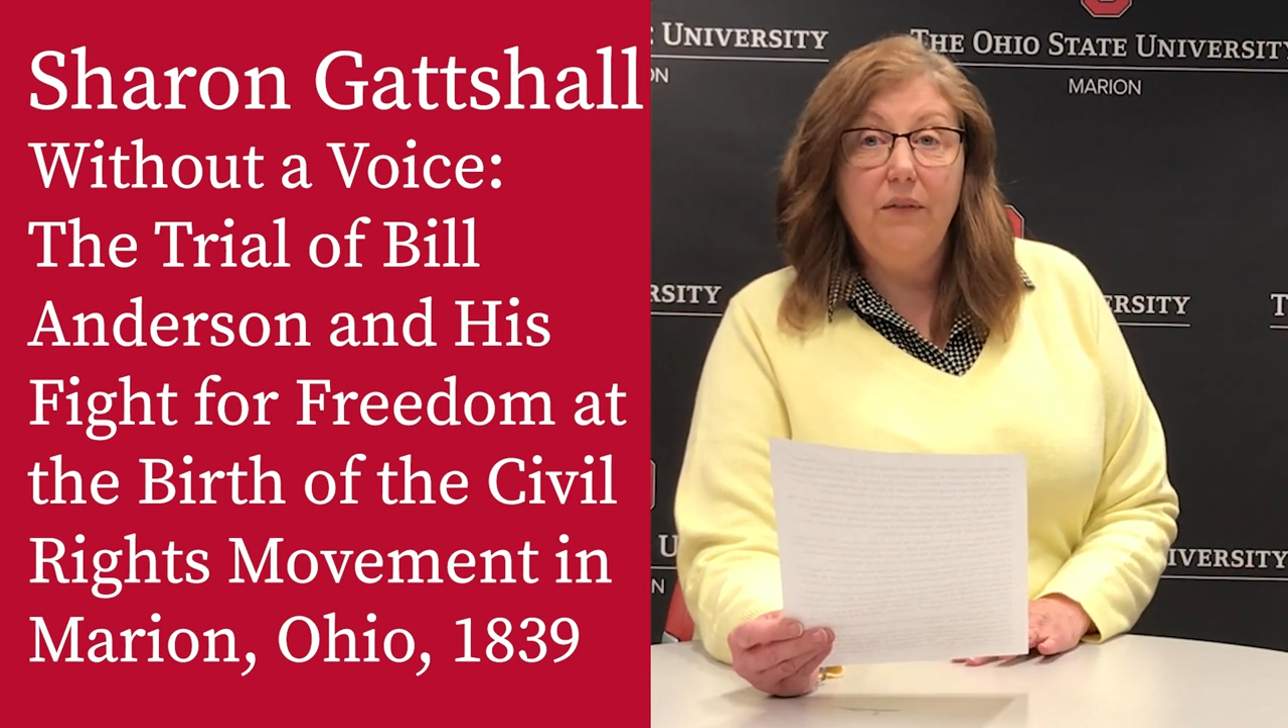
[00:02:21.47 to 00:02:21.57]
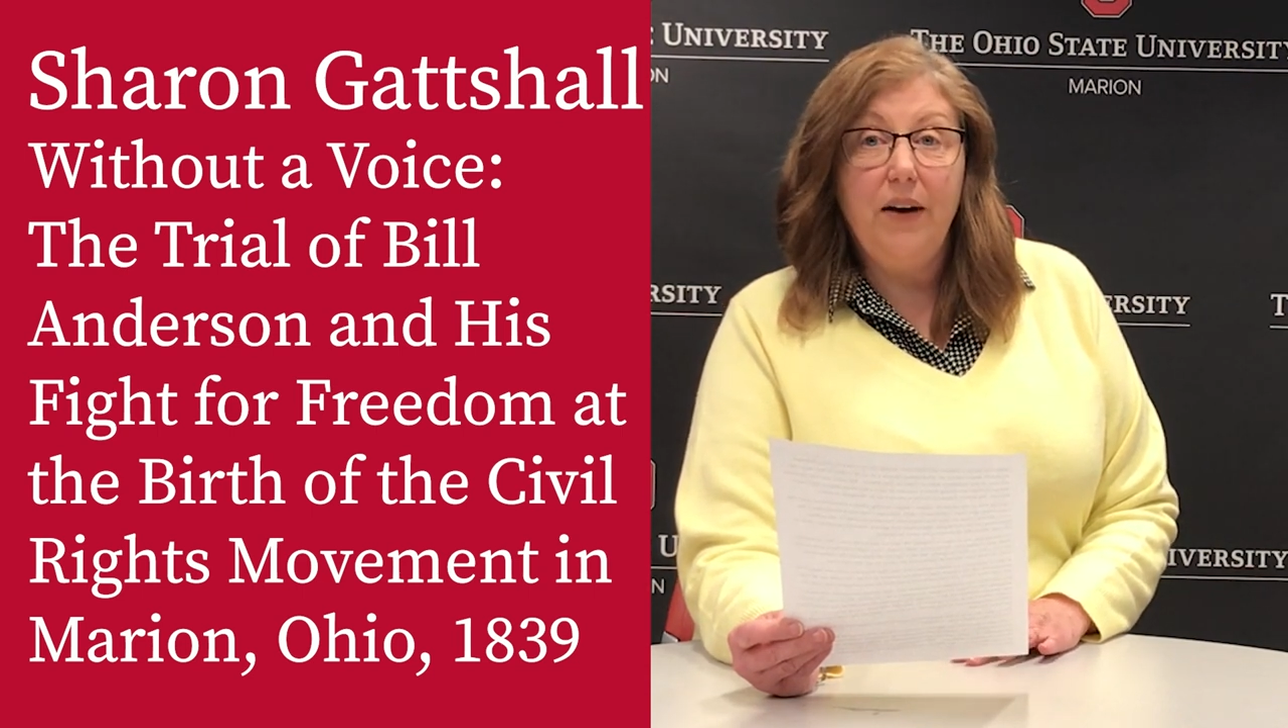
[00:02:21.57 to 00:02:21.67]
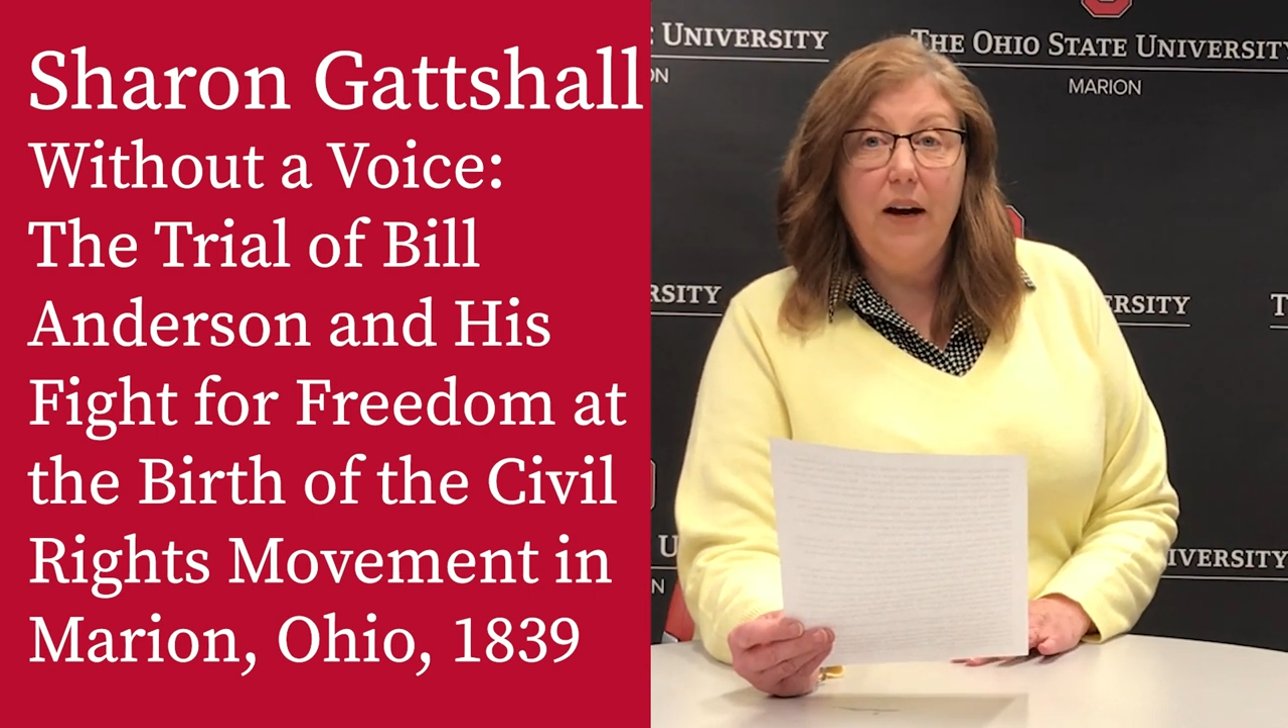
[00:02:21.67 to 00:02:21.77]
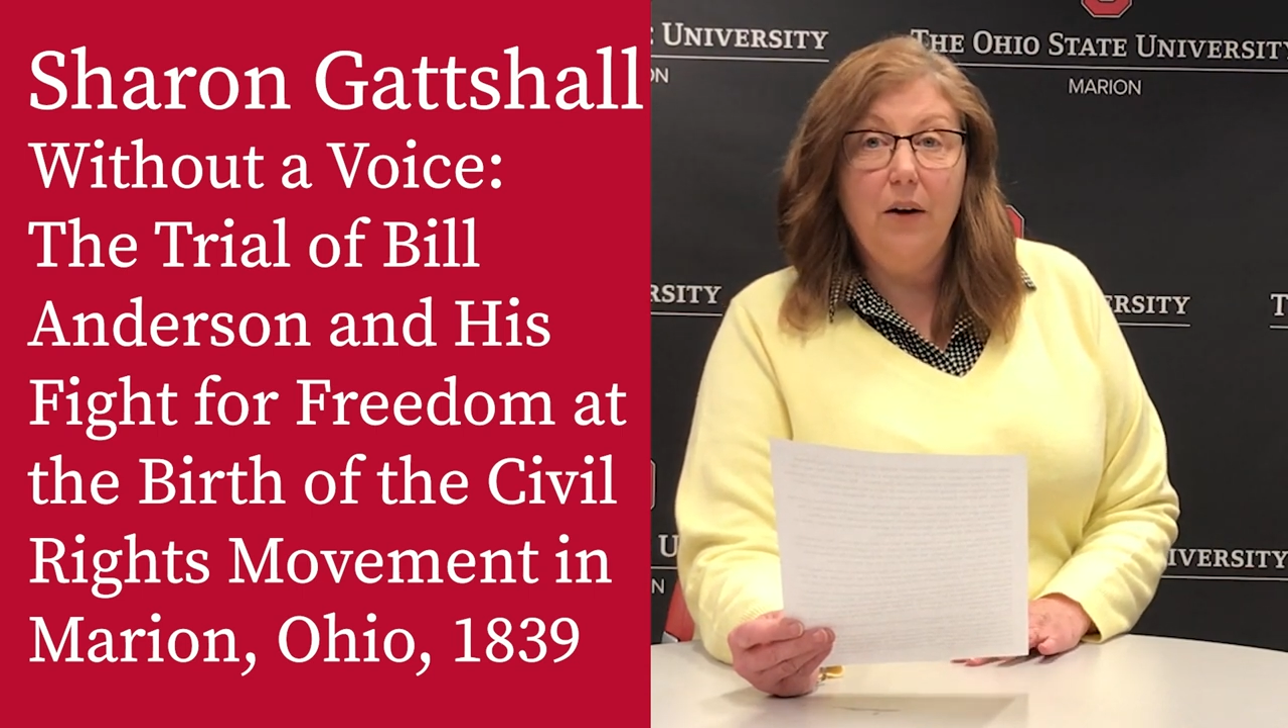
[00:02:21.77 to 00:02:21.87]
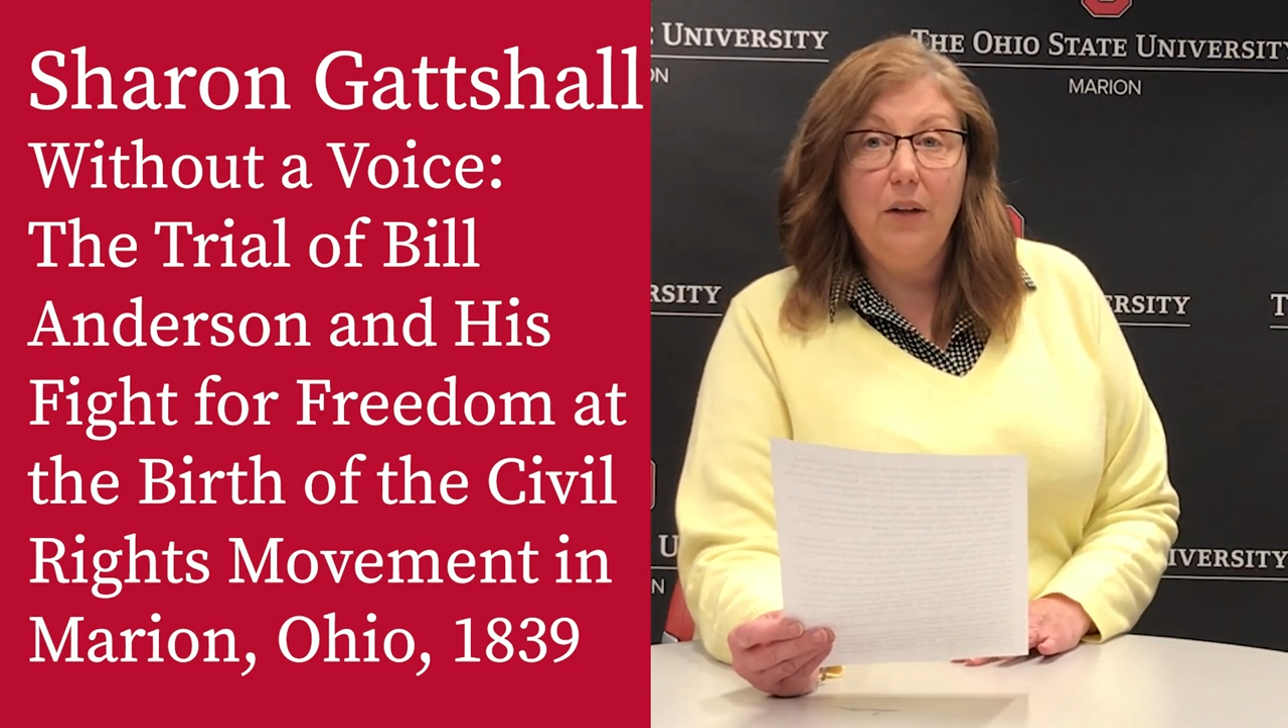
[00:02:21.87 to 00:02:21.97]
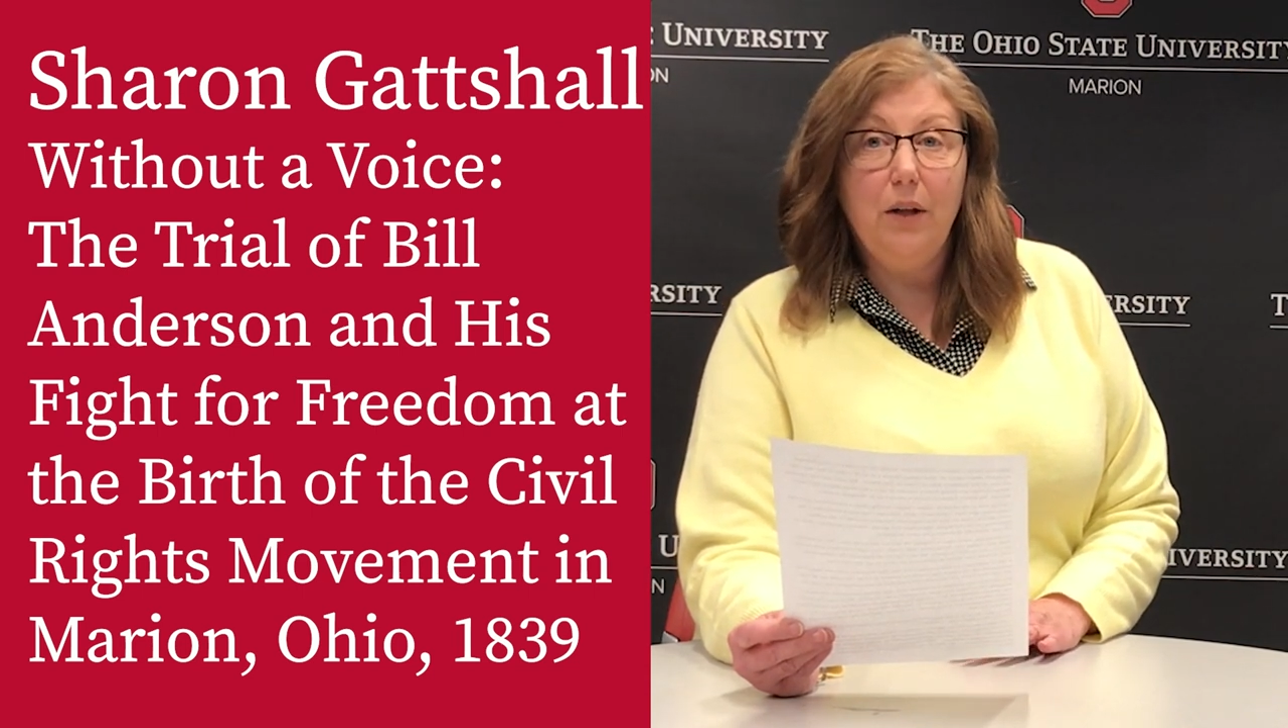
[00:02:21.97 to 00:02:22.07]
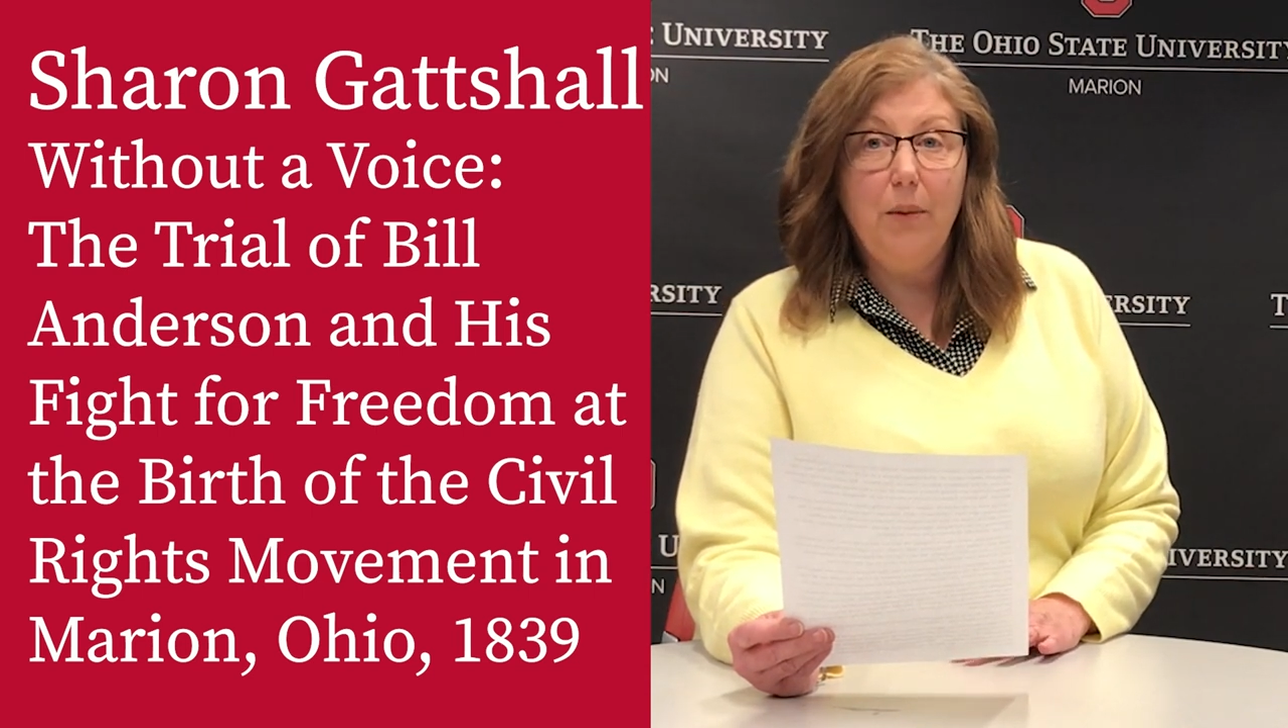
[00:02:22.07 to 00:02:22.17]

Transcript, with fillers: found in the